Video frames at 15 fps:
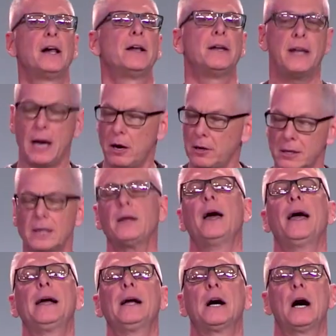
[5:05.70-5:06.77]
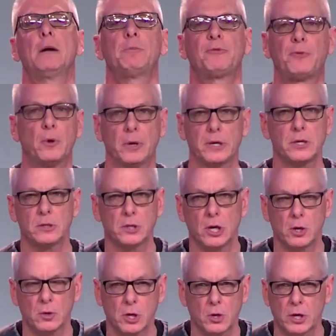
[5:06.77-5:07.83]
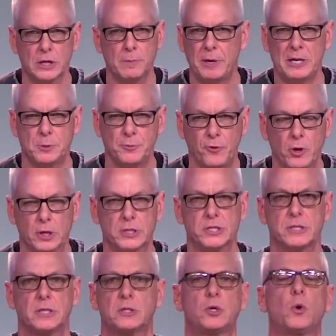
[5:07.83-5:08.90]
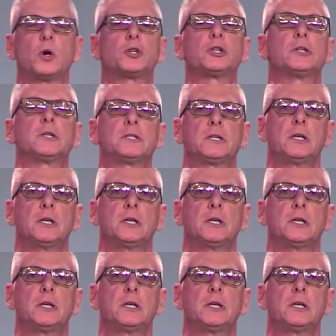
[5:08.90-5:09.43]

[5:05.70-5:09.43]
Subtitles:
Now, hang on, before you, you know, go get the pitchforks and the torches,